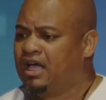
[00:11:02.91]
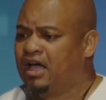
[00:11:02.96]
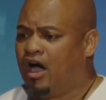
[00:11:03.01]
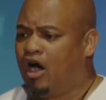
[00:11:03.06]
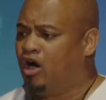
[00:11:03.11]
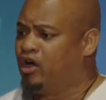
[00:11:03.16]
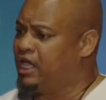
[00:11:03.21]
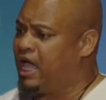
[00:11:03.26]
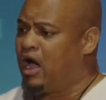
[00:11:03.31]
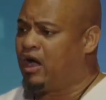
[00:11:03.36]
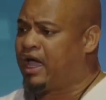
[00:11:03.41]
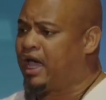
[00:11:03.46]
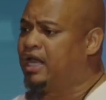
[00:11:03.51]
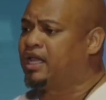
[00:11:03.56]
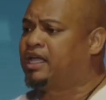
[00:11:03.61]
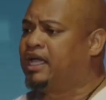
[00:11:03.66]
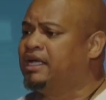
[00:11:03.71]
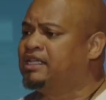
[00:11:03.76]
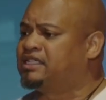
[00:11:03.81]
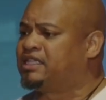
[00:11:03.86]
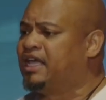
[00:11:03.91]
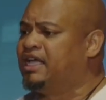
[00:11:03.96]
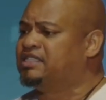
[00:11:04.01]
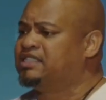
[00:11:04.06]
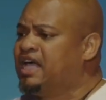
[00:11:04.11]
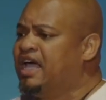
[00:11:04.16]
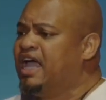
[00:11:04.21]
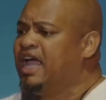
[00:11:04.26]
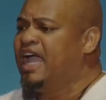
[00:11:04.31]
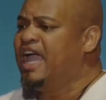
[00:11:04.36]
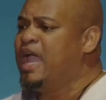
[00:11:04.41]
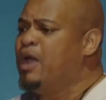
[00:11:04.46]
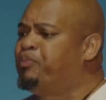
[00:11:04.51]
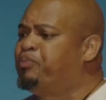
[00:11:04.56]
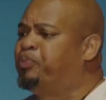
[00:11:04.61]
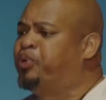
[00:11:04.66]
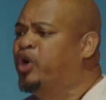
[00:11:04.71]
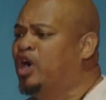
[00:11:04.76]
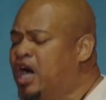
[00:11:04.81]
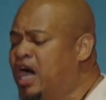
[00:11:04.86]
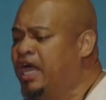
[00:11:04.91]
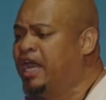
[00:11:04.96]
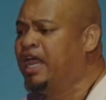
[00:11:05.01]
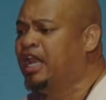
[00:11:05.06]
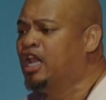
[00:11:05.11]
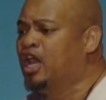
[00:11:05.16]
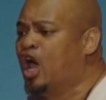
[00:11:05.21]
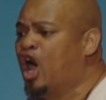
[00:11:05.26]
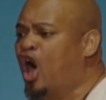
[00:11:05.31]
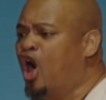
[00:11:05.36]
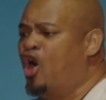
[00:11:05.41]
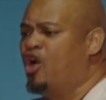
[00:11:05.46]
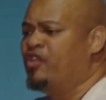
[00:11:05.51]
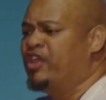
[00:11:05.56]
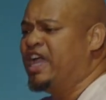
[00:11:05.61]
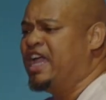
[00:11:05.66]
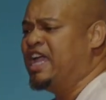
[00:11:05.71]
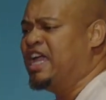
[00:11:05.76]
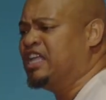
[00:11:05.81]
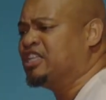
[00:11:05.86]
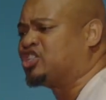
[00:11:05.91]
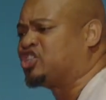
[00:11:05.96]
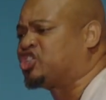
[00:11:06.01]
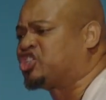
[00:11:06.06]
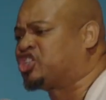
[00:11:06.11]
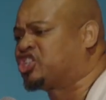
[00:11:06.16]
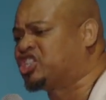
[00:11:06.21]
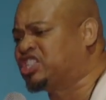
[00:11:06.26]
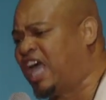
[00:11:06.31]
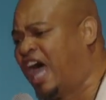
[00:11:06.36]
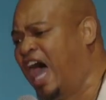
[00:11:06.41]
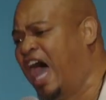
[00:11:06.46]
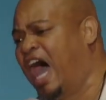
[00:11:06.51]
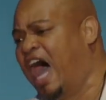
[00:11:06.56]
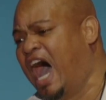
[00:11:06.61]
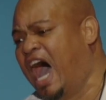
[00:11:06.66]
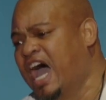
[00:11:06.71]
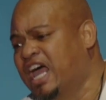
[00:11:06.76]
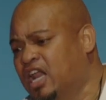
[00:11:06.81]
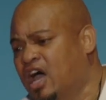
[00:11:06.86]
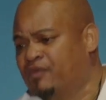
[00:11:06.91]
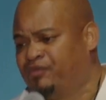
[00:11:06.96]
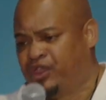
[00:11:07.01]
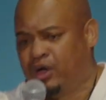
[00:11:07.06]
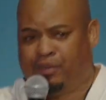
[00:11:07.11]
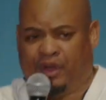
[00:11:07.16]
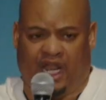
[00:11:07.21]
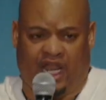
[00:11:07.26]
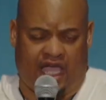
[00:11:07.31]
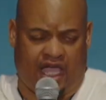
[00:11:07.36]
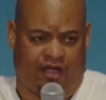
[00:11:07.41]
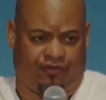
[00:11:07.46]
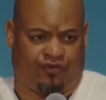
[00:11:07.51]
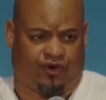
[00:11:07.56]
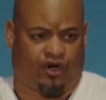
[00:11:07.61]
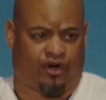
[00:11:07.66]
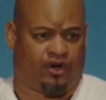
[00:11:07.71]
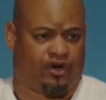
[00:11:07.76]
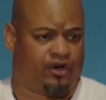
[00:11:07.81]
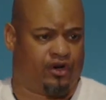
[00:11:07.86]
Oh, y'all gotta get this. He put it on the inside of the believer.